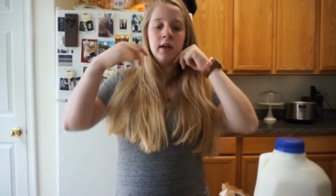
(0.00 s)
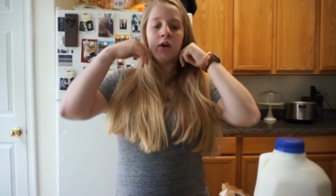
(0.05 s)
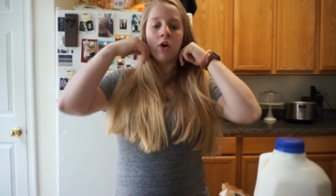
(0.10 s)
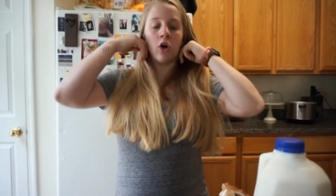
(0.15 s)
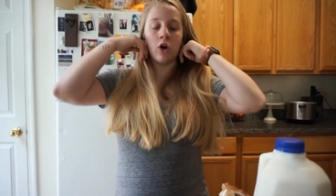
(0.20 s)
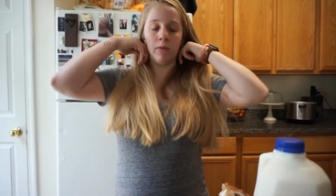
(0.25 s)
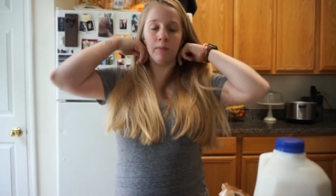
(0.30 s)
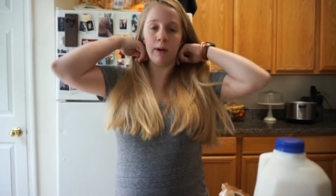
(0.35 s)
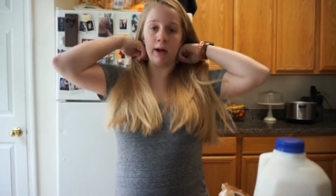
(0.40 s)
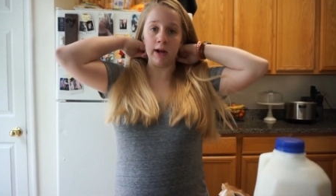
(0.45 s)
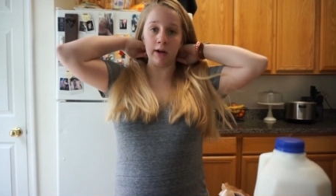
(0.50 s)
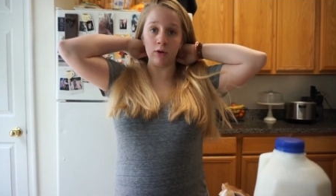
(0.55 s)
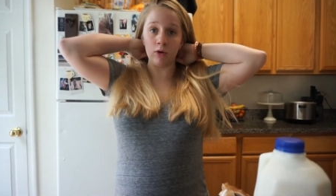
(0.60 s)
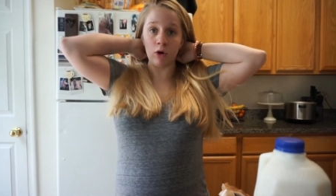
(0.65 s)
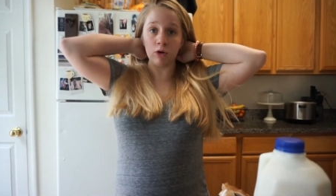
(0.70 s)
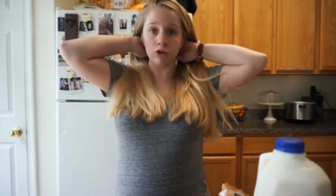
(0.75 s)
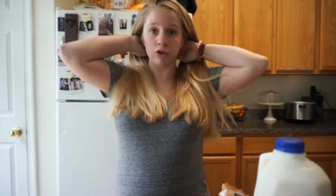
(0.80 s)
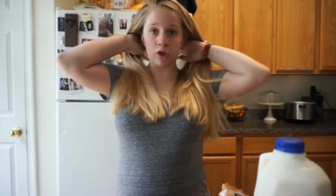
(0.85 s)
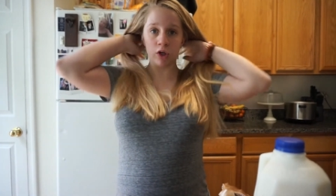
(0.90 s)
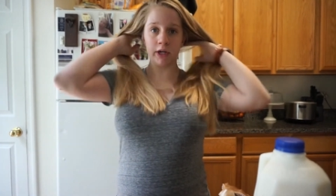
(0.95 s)
or my
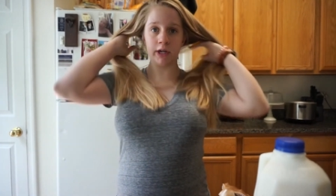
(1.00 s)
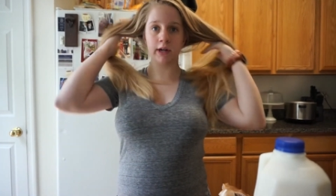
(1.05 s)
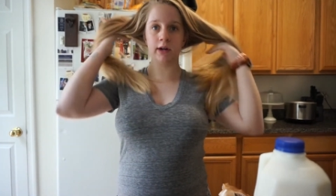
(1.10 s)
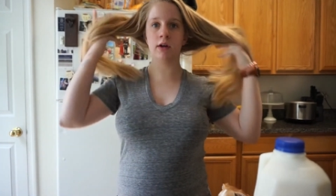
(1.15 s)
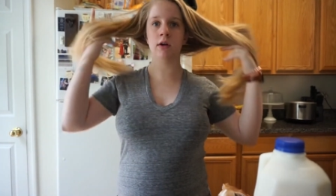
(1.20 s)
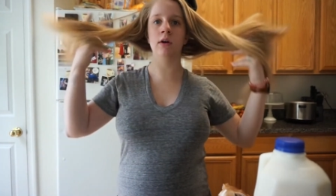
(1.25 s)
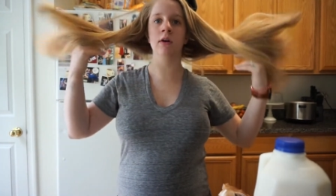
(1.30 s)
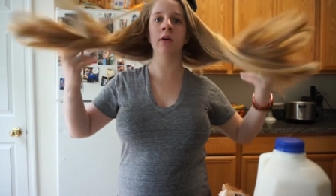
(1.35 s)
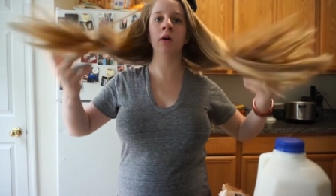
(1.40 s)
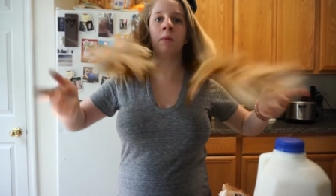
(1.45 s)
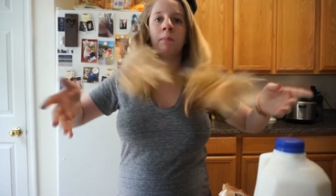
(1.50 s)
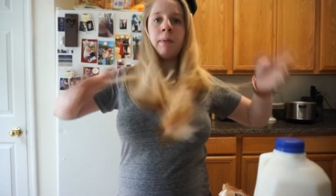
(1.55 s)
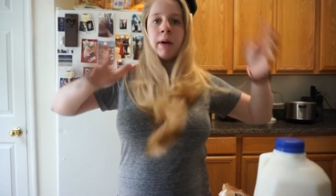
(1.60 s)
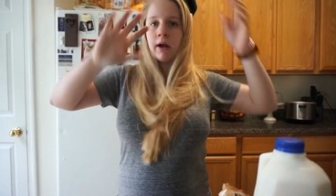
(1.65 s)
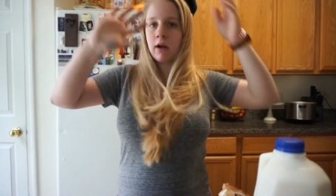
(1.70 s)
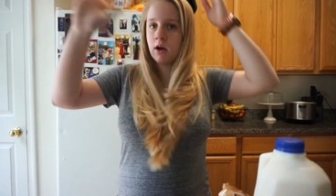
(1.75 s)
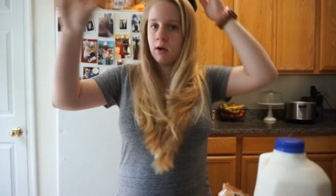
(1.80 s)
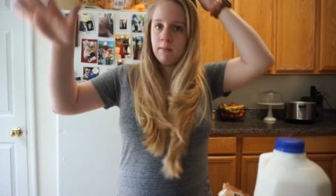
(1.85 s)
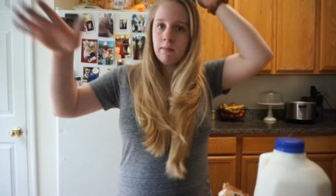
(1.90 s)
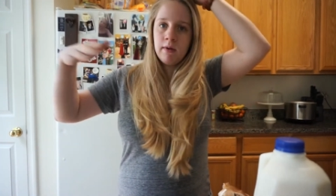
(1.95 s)
grocery
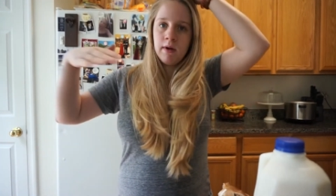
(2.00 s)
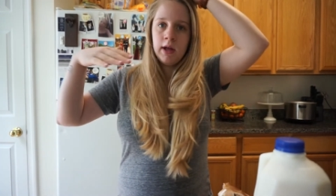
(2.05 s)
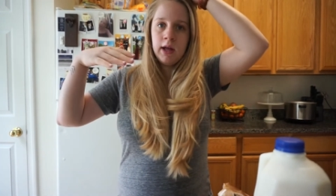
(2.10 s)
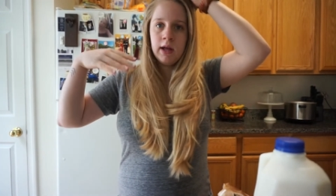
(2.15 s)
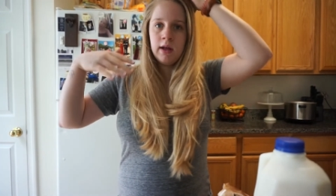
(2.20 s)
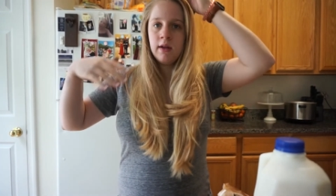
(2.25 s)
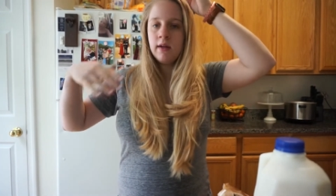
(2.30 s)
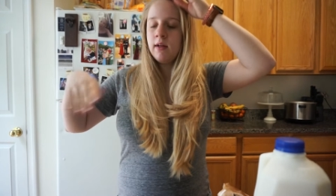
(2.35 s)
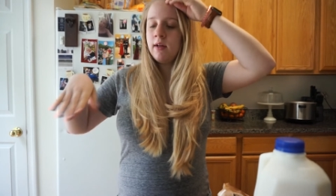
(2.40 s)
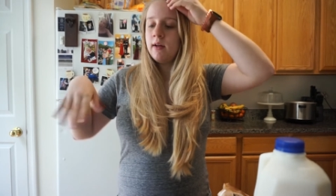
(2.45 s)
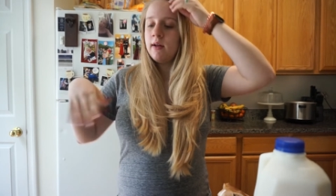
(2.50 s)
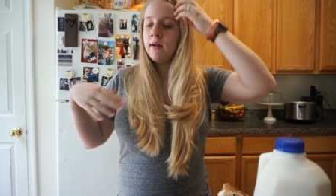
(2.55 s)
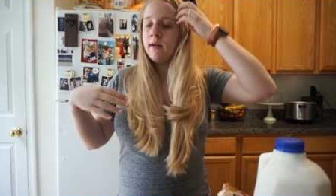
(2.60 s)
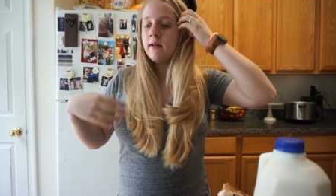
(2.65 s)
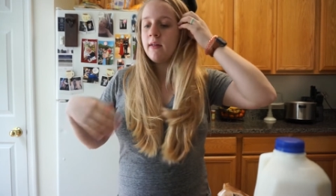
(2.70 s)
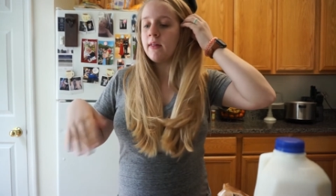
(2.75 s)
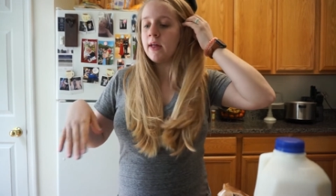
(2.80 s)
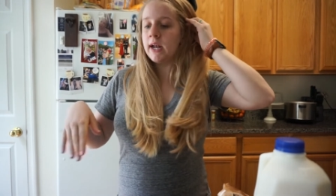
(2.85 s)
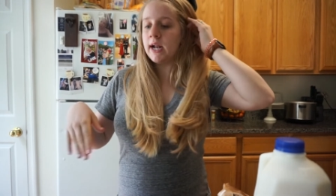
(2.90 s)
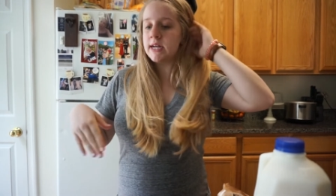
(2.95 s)
pickup
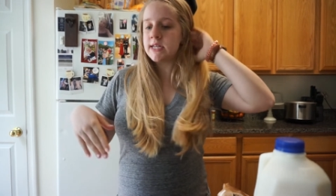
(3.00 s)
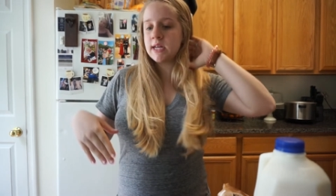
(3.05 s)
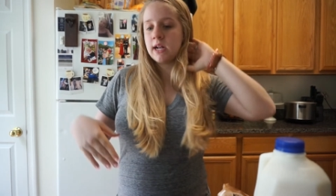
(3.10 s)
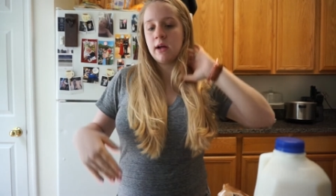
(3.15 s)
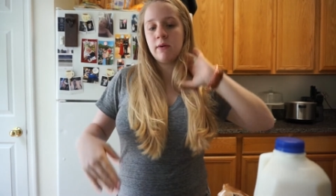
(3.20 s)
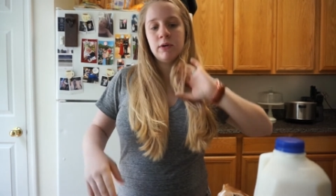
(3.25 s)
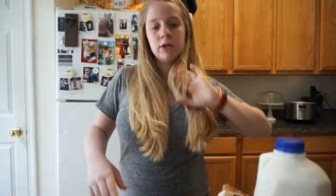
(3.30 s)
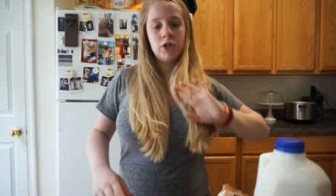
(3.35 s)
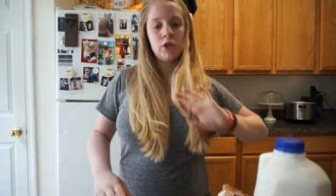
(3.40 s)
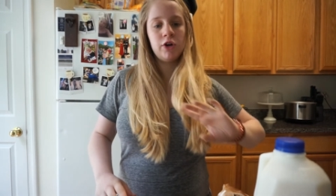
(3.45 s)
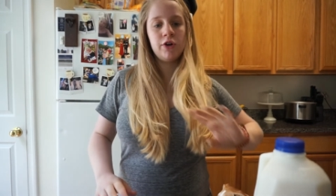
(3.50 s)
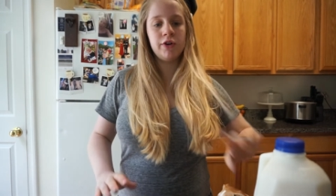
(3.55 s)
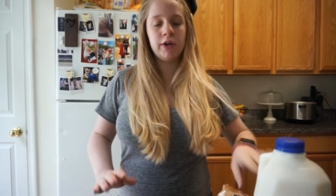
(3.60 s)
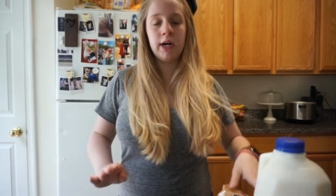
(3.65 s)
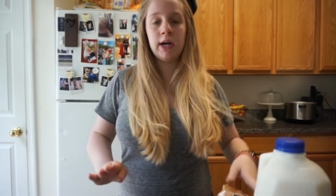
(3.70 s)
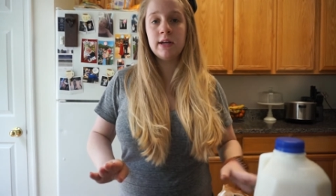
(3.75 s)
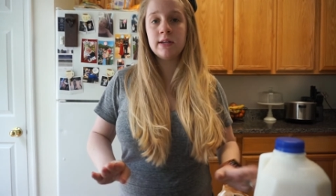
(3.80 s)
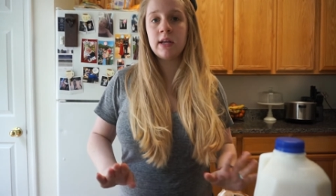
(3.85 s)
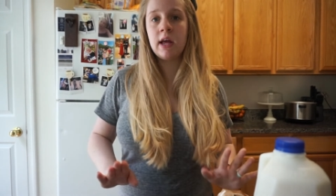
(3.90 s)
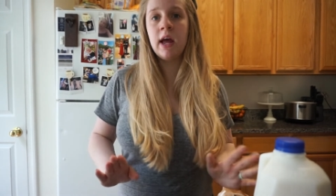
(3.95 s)
that I said I would show you
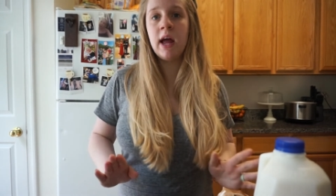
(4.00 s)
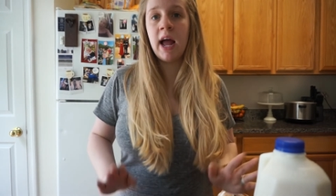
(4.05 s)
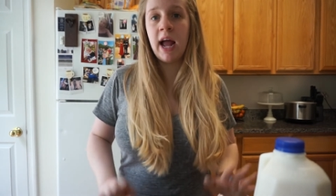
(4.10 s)
guys.